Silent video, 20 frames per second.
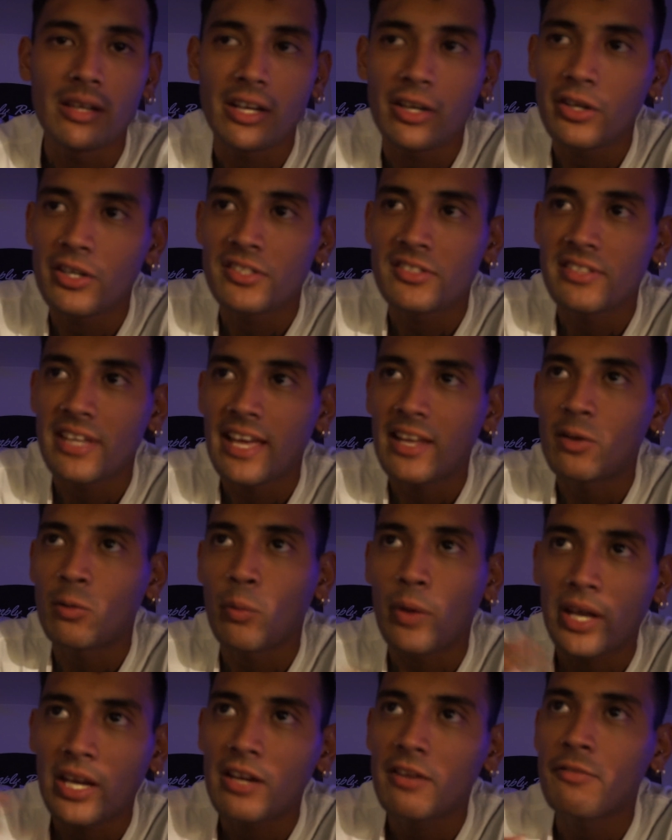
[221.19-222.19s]
I could have sat and
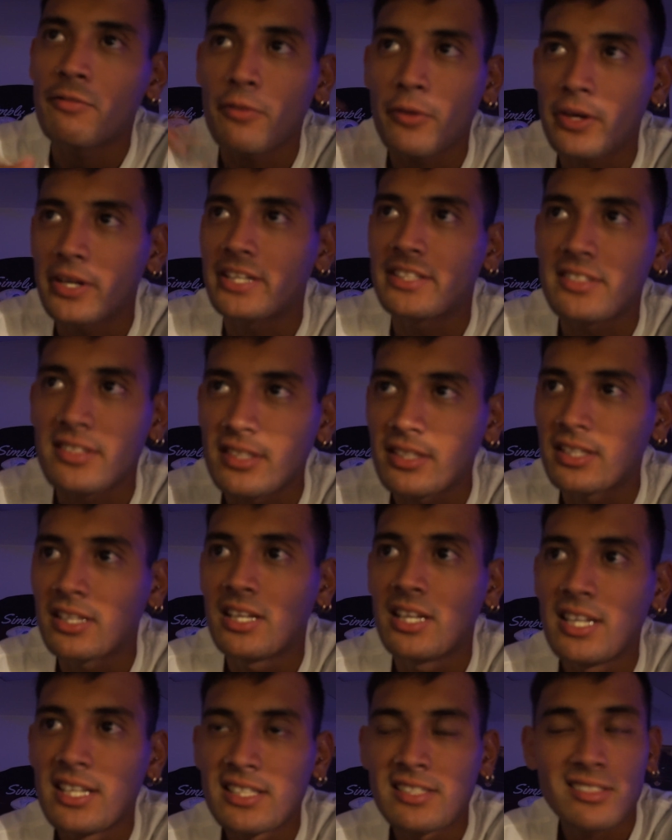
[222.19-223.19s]
waited for it to
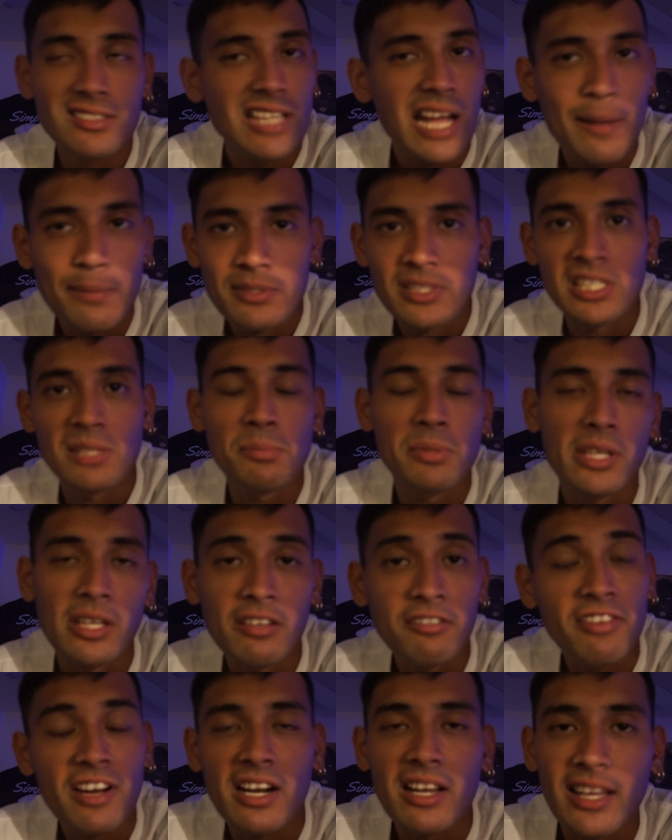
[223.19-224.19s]
stop slipping and
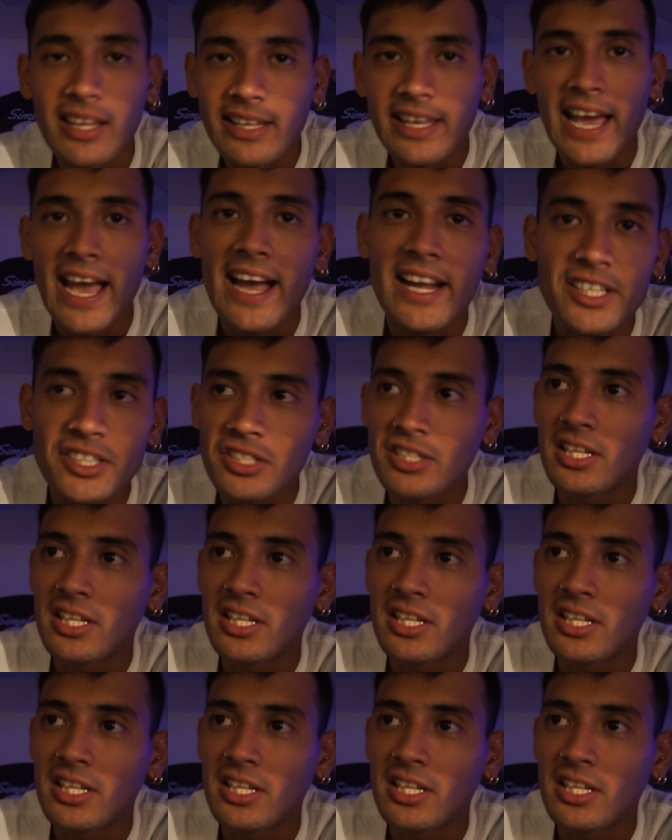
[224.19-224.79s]
finally catch,